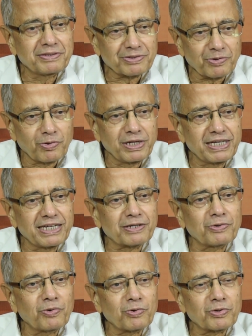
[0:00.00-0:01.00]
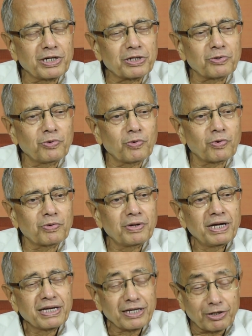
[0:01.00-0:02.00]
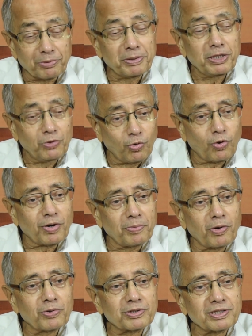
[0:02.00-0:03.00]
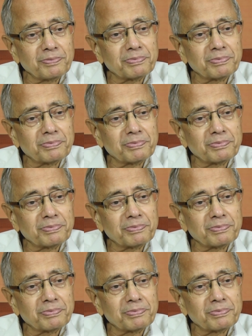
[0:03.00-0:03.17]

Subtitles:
slowly get to be known about